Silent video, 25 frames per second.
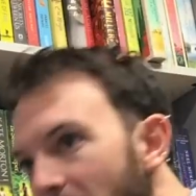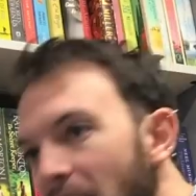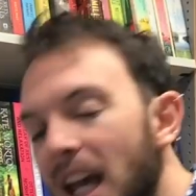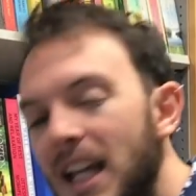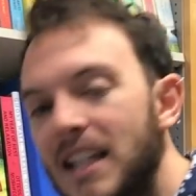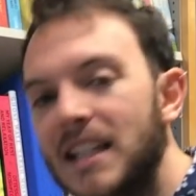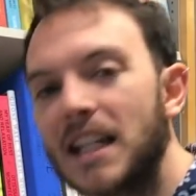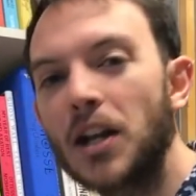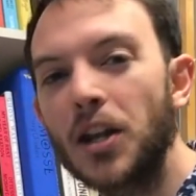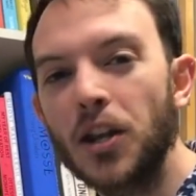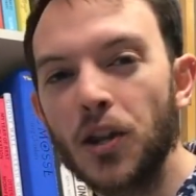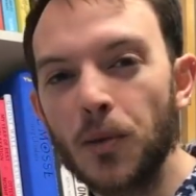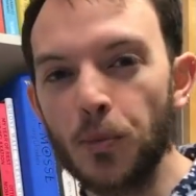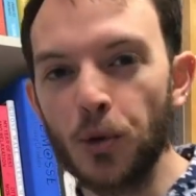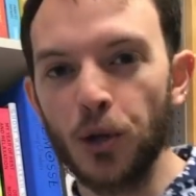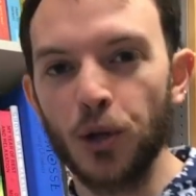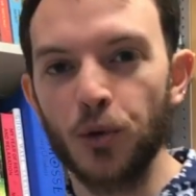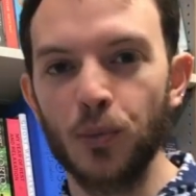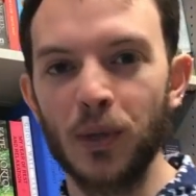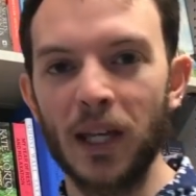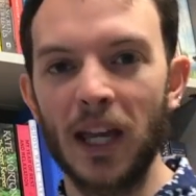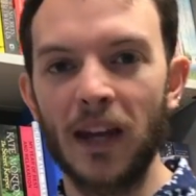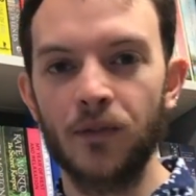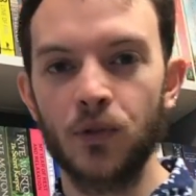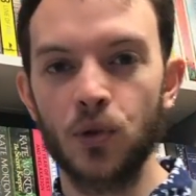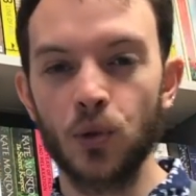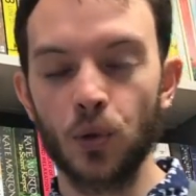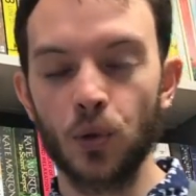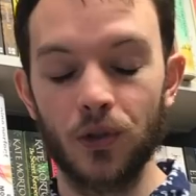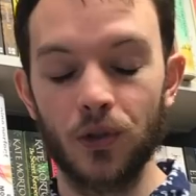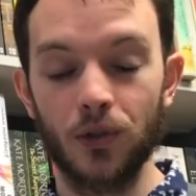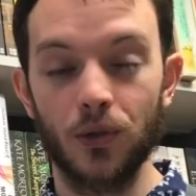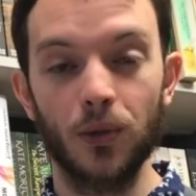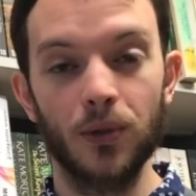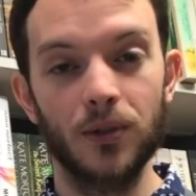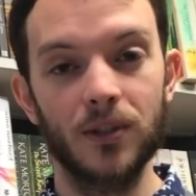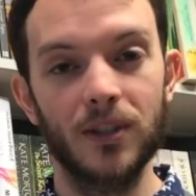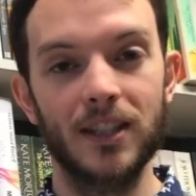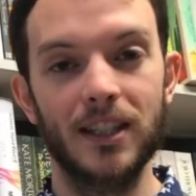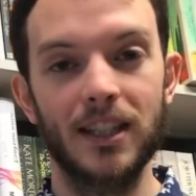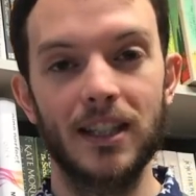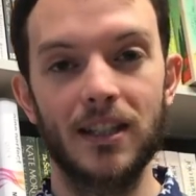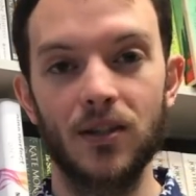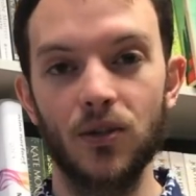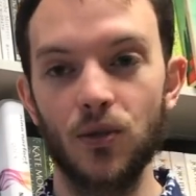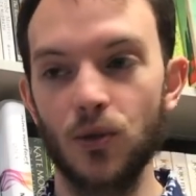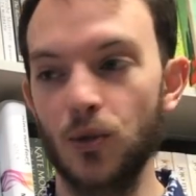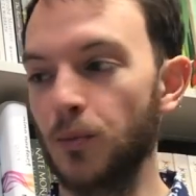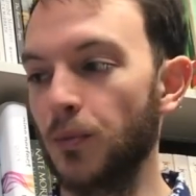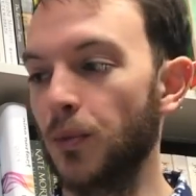And down at the bottom, we have
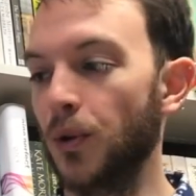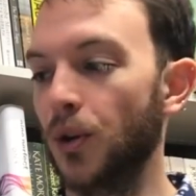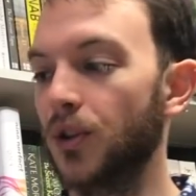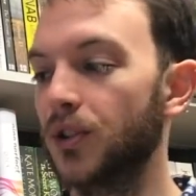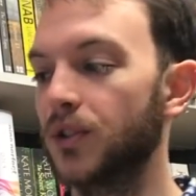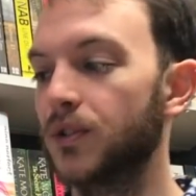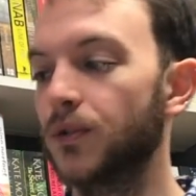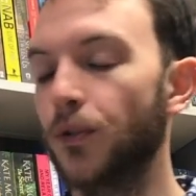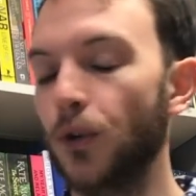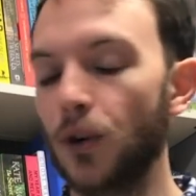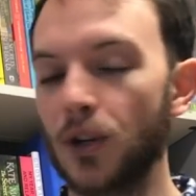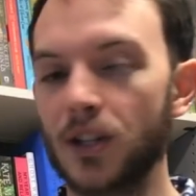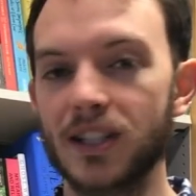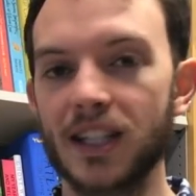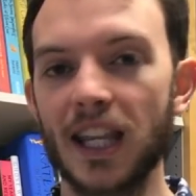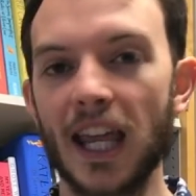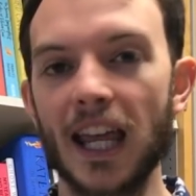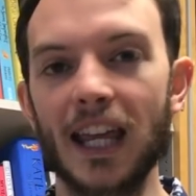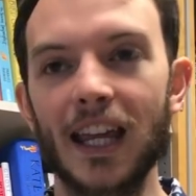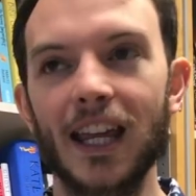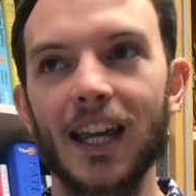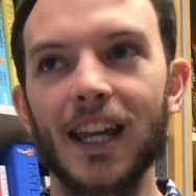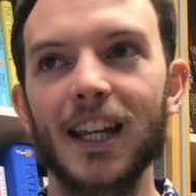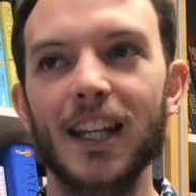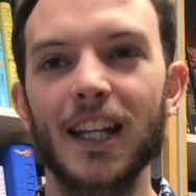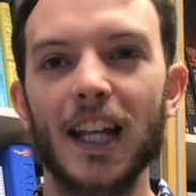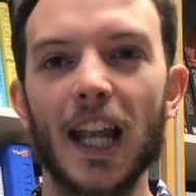Saunders' new book, Fox 8.